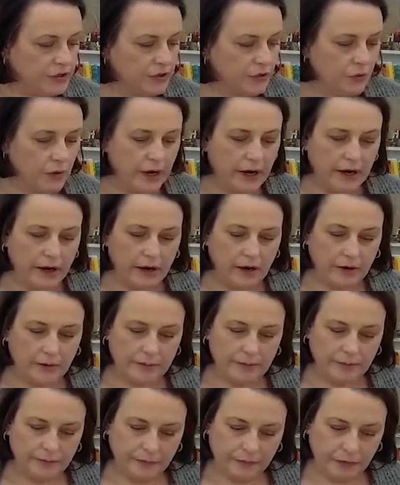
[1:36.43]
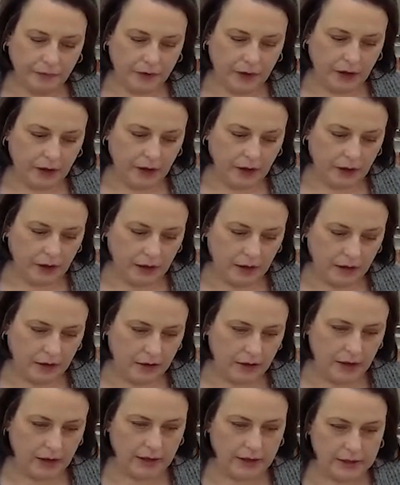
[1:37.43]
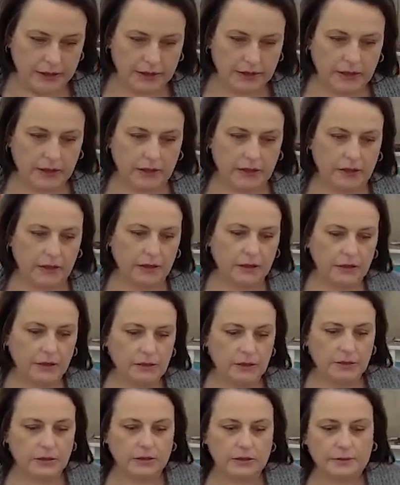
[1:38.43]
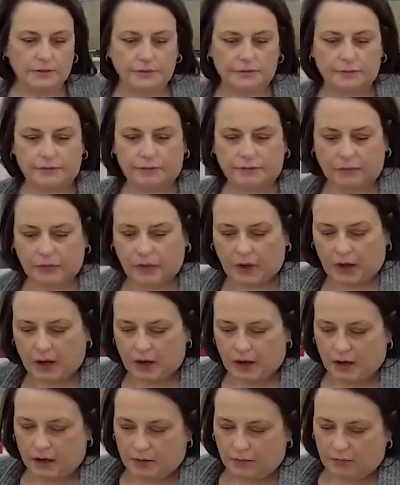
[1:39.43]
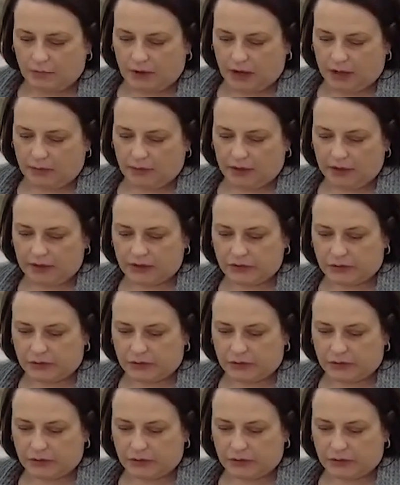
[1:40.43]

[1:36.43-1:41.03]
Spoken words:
square, and this is my big